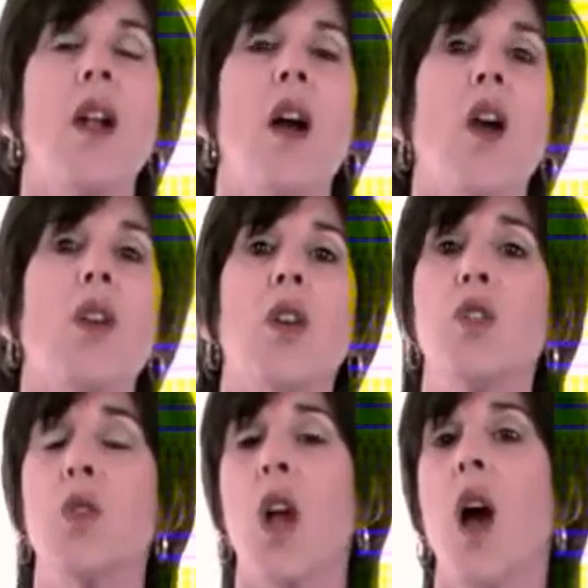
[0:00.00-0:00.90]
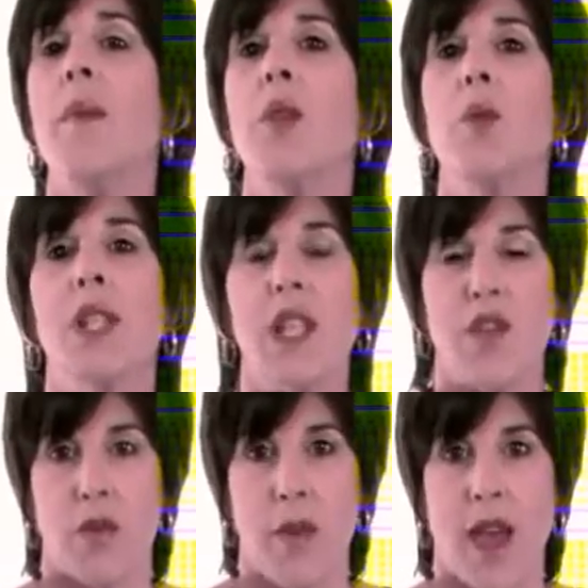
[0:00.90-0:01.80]
Our UltraCalming
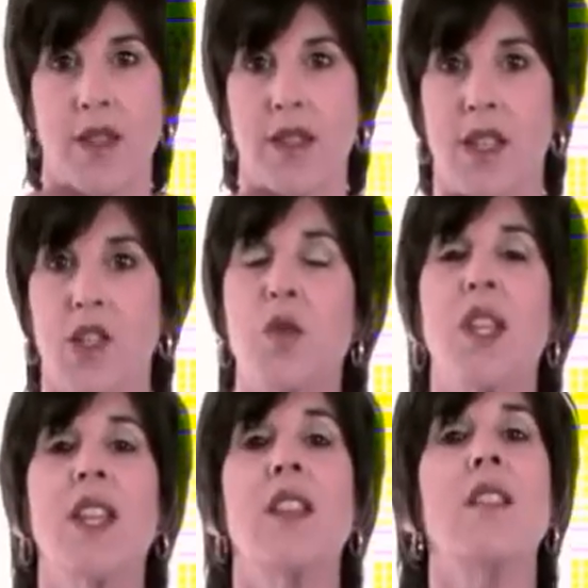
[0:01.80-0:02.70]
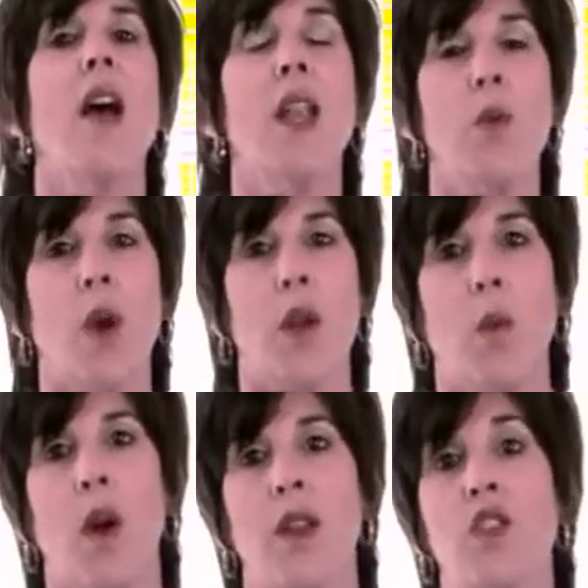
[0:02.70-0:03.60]
Relief Mask is really the
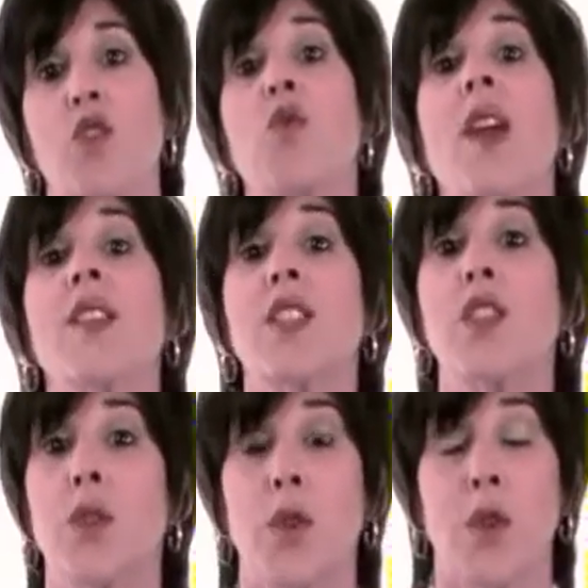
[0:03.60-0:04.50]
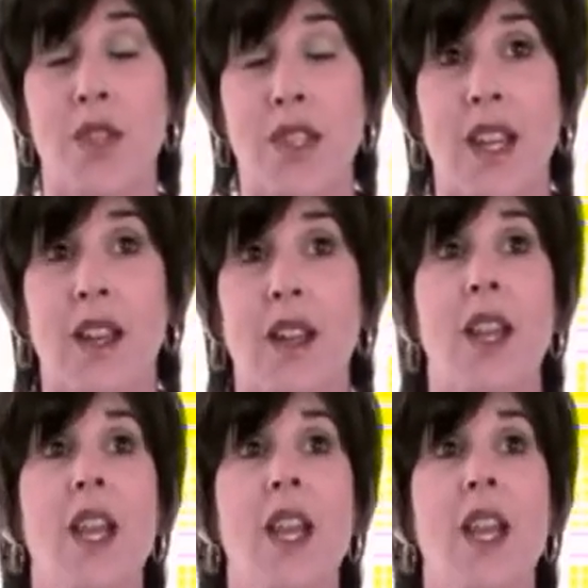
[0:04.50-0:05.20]
911 to rescue your skin.